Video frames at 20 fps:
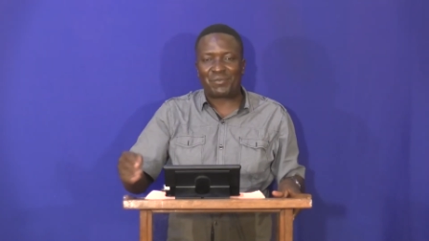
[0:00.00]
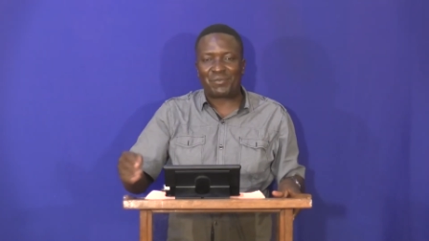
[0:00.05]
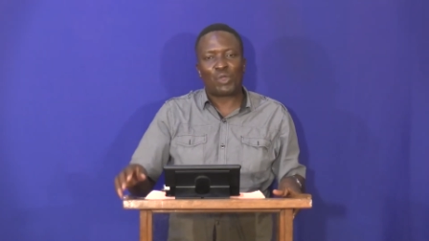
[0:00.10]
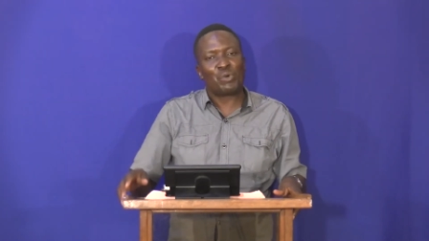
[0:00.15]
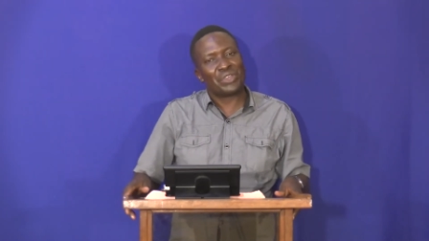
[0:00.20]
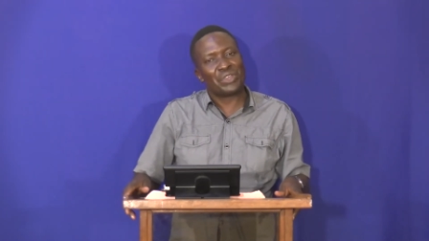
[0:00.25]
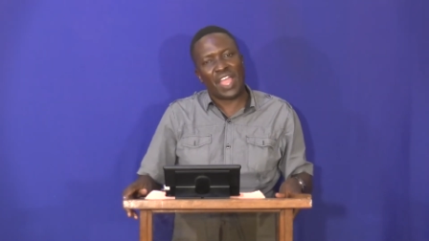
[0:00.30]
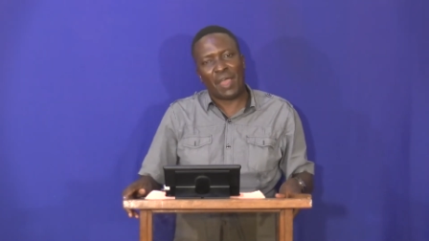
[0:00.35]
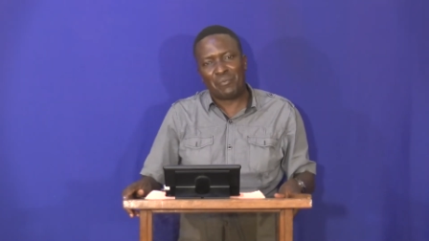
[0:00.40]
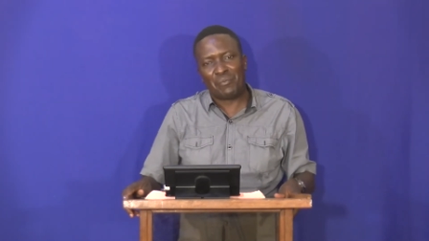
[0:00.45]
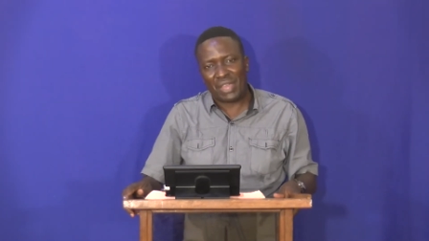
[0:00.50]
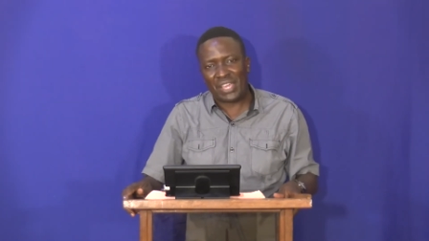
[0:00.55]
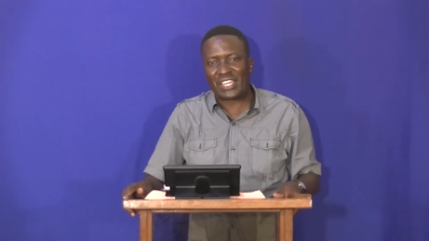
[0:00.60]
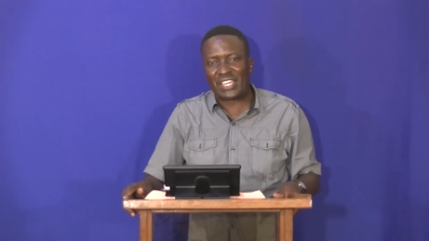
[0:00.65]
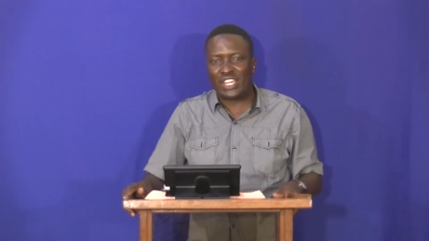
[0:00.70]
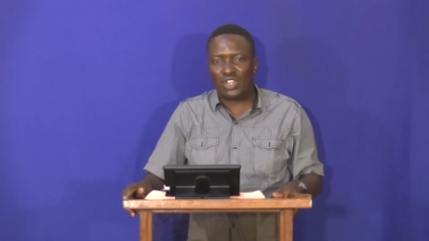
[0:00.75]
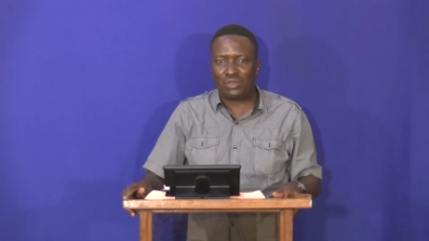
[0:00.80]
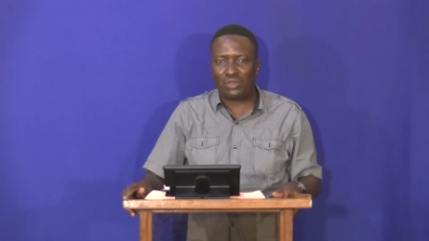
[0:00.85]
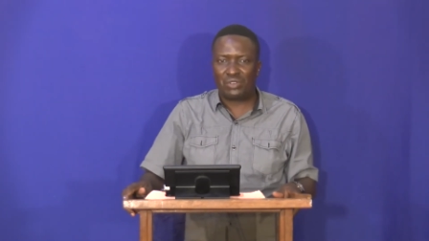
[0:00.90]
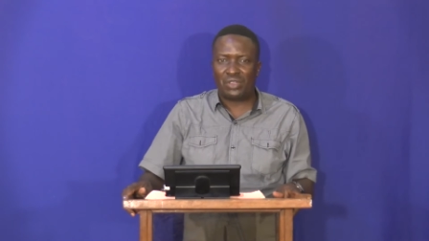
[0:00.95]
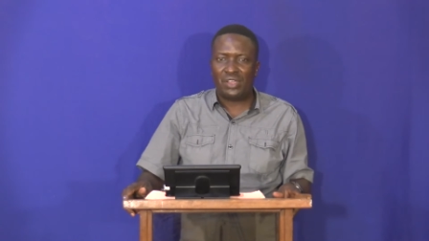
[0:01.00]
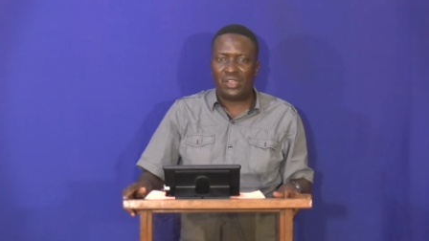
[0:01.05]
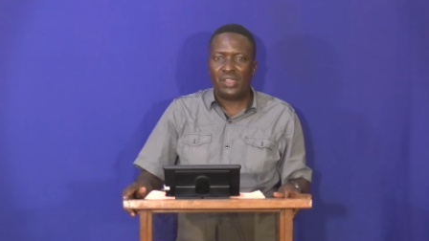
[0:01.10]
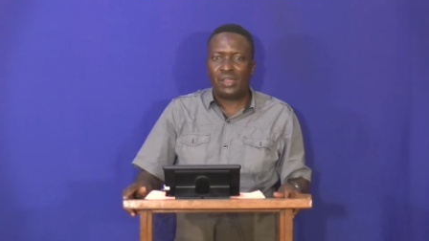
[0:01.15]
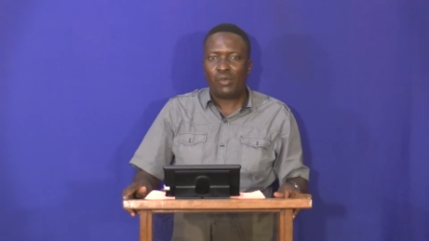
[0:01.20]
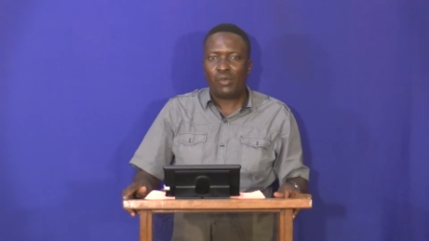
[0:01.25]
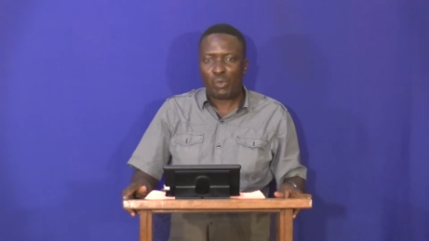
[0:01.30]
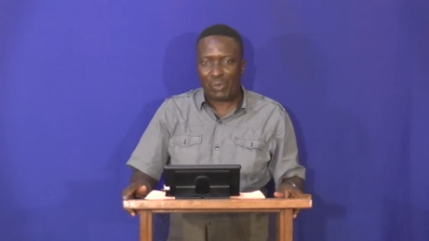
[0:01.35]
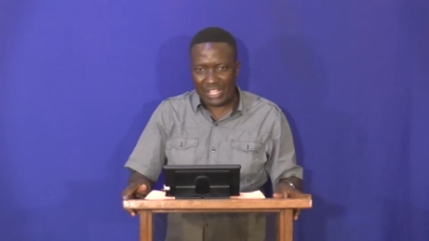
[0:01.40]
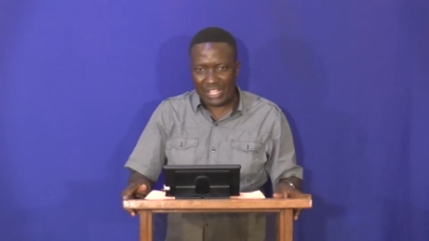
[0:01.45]
we are making
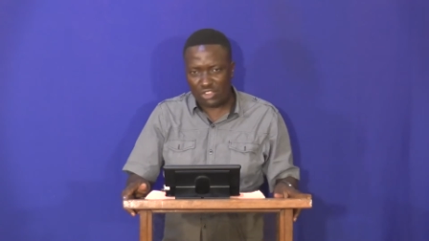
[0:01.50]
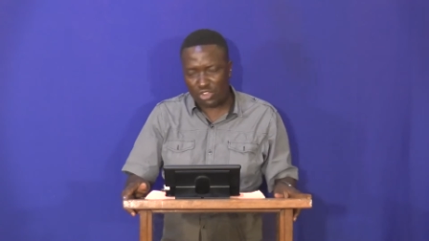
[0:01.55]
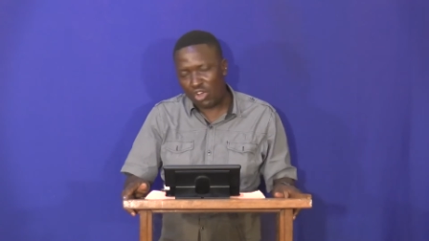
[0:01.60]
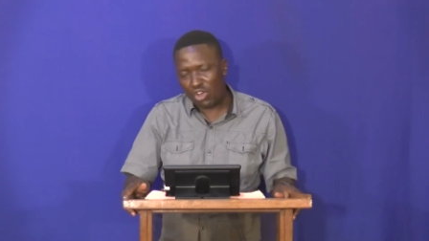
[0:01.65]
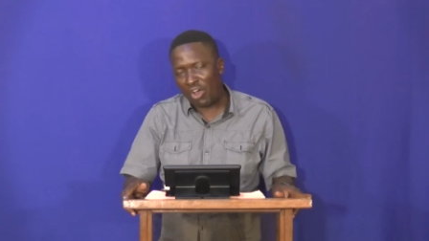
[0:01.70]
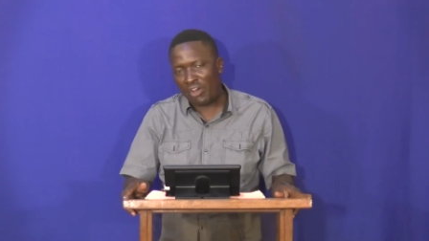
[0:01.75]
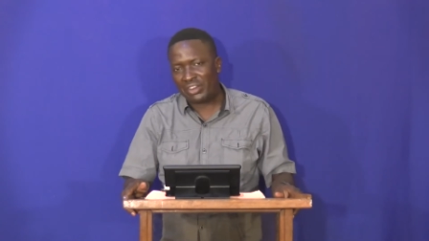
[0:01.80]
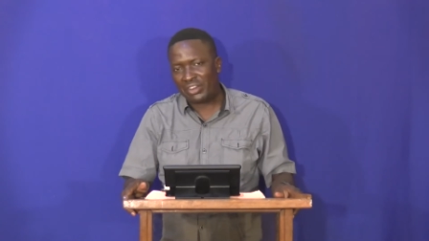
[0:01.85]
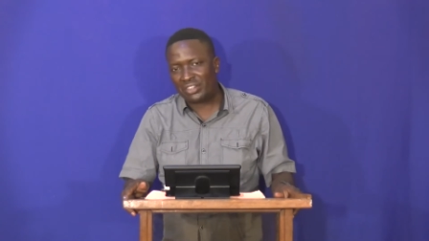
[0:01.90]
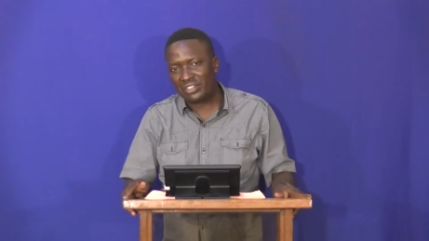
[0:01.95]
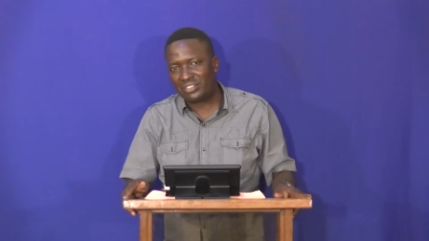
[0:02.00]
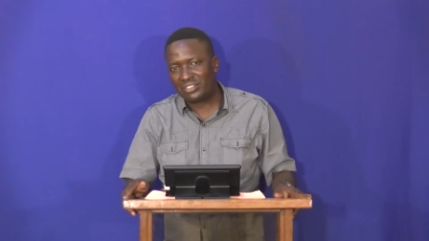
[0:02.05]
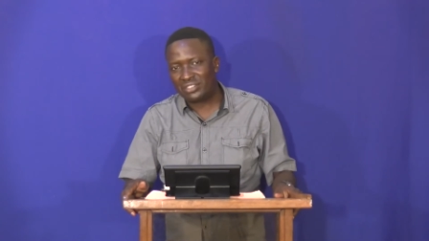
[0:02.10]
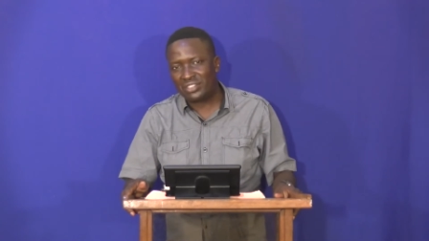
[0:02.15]
with God.